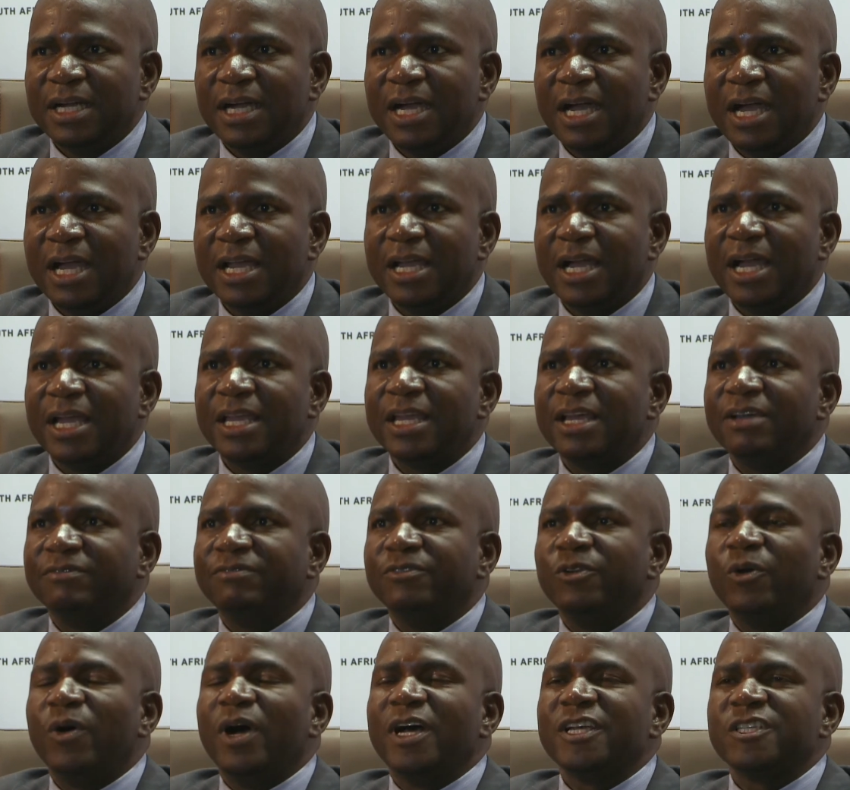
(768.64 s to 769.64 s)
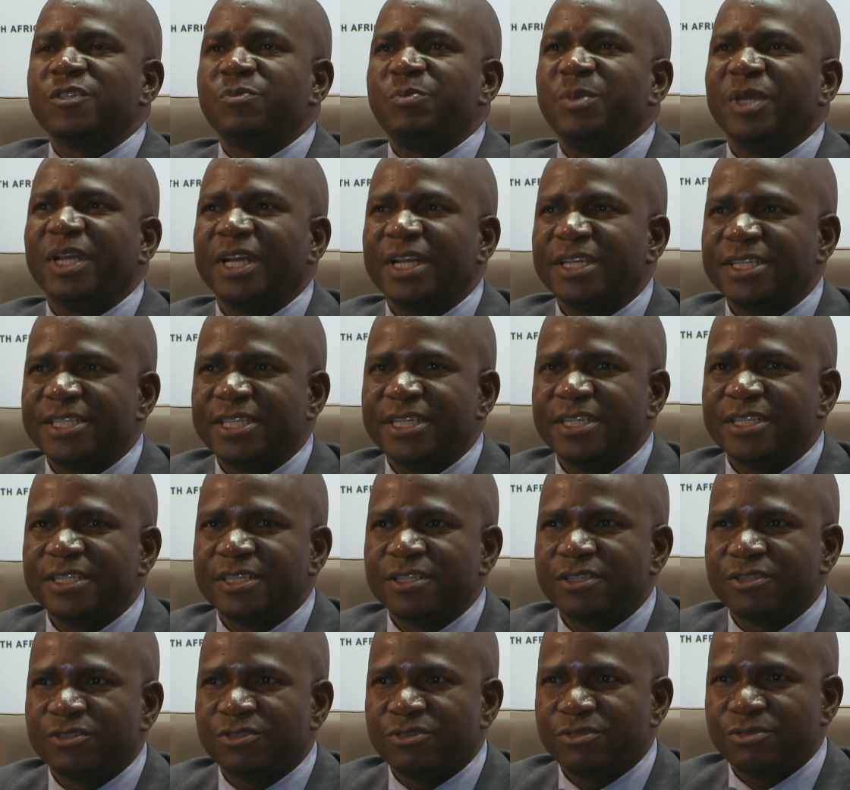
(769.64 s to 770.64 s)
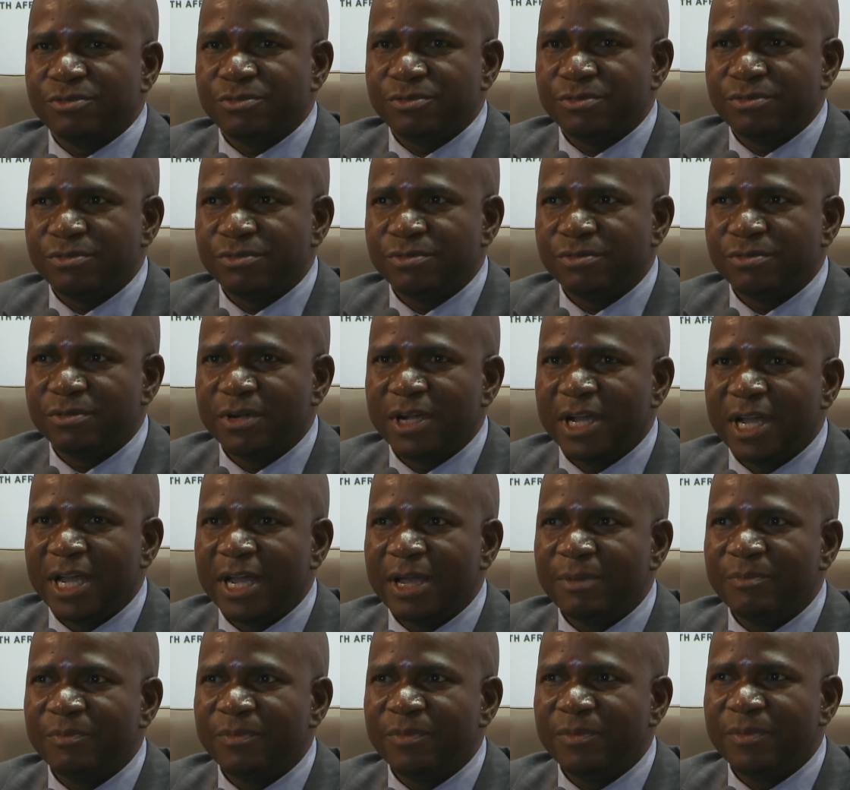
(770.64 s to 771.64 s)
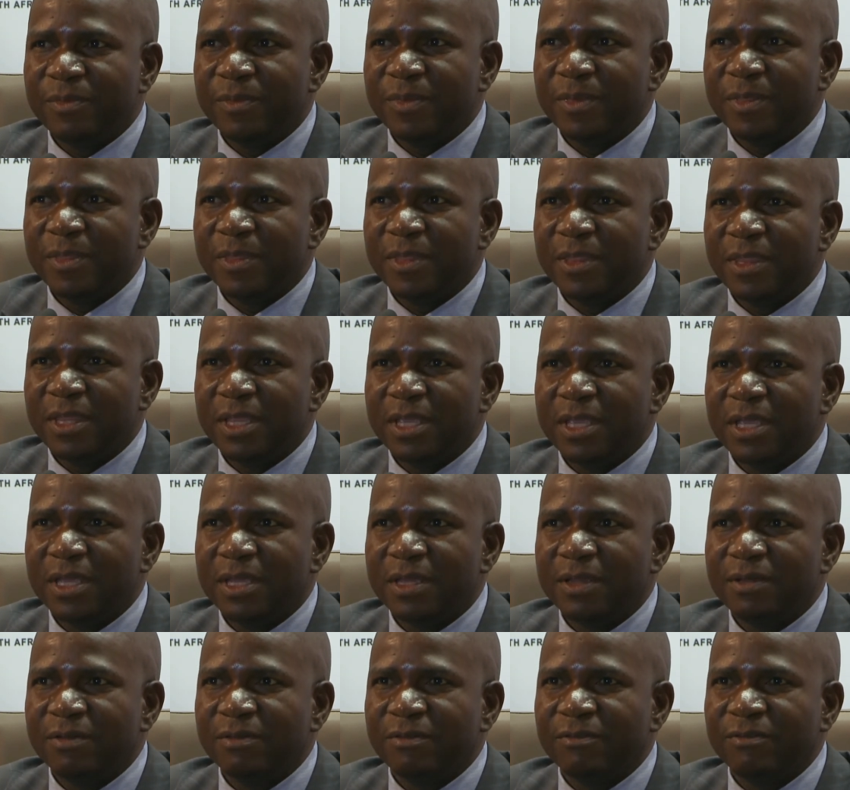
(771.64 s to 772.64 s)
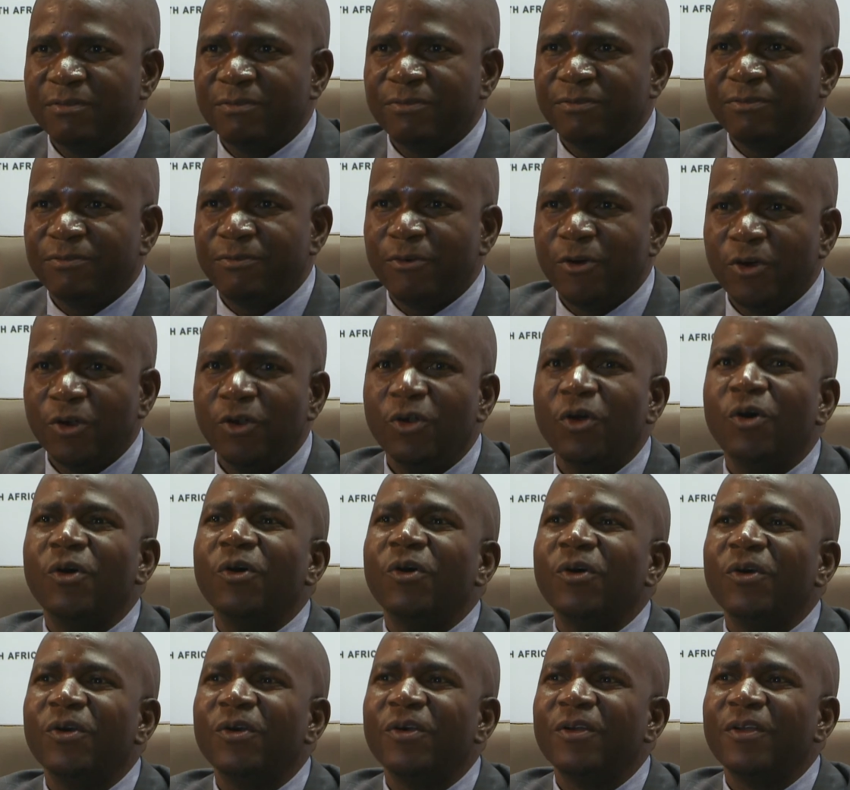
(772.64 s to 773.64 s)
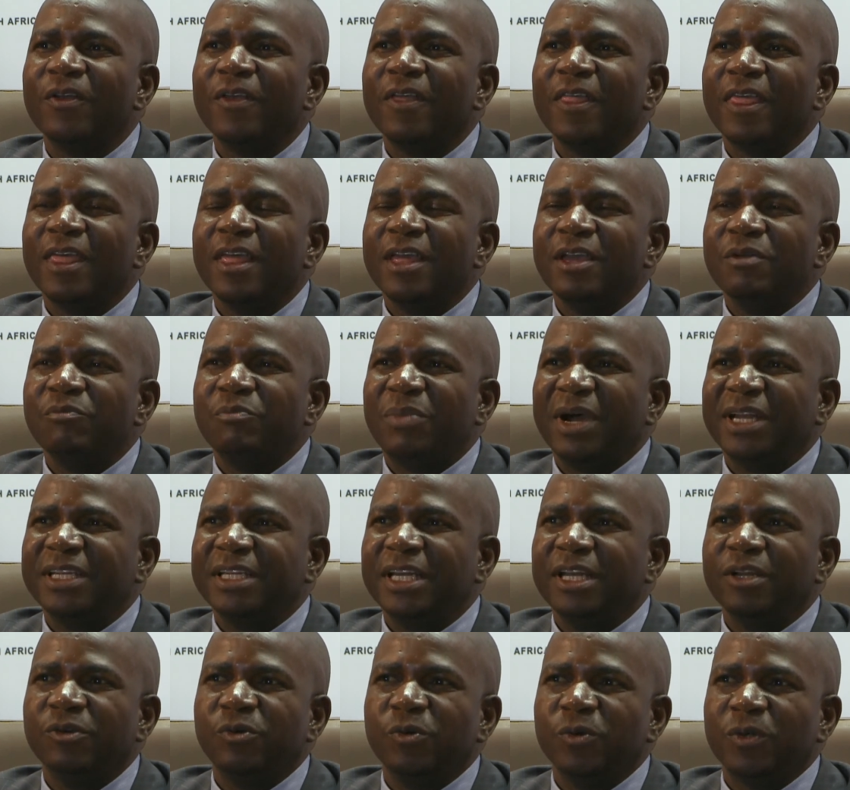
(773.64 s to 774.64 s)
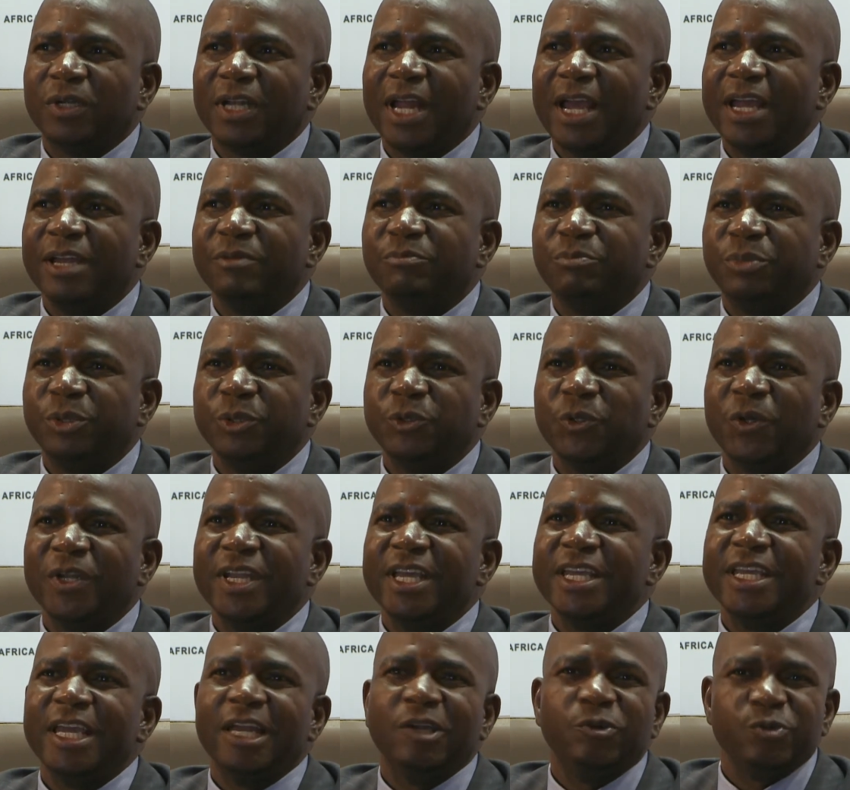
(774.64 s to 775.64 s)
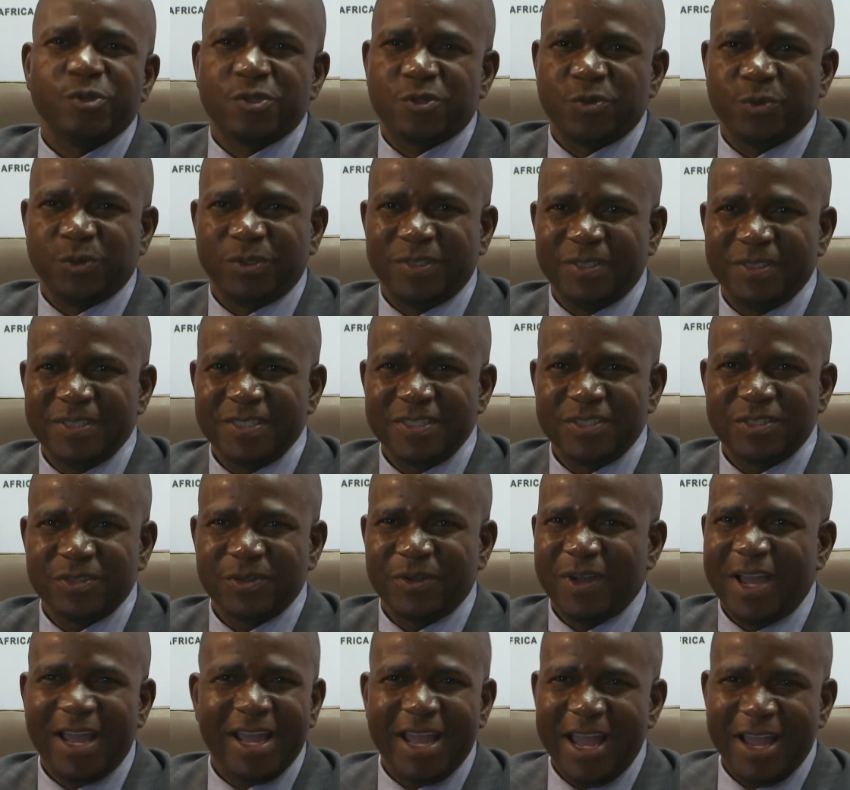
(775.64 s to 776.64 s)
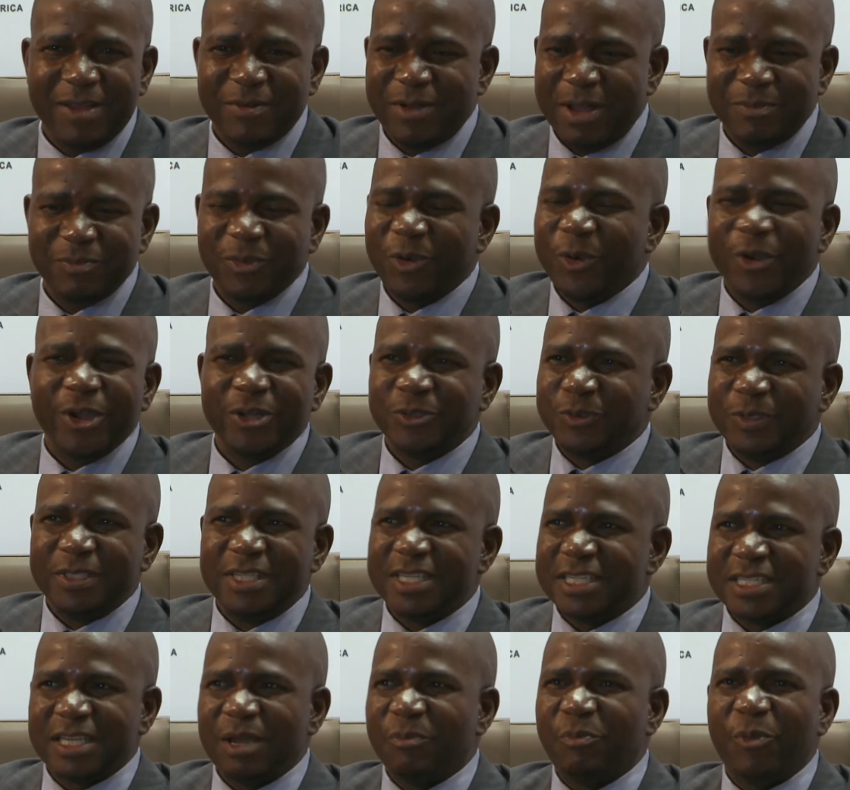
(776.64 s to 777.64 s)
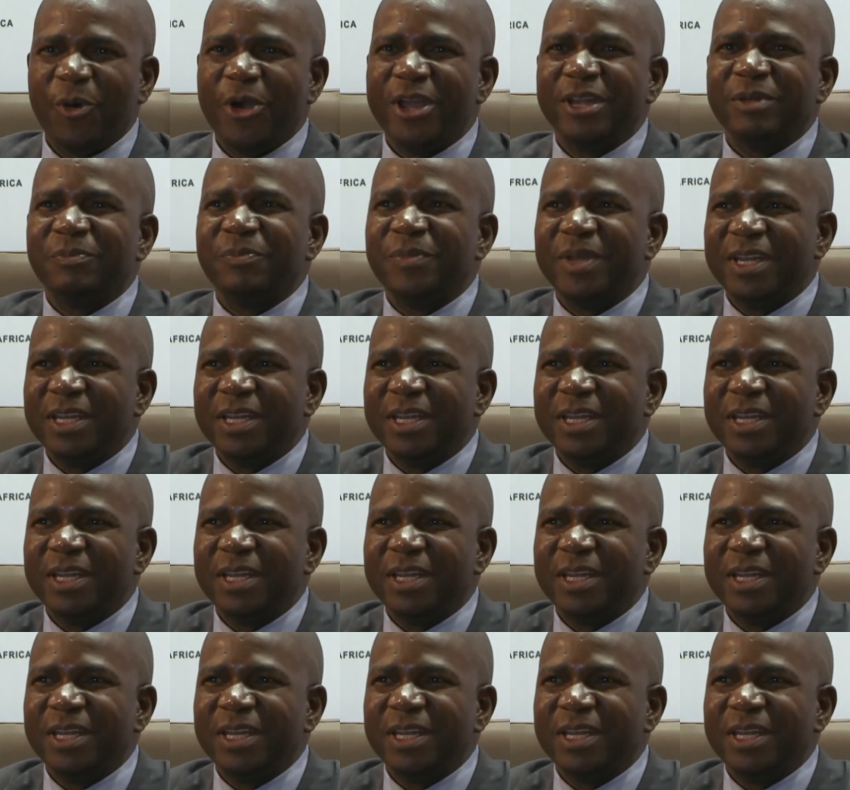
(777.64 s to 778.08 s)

I have no aspirations to follow Padile Hutla and put on a yellow suit. So I'm going to disappoint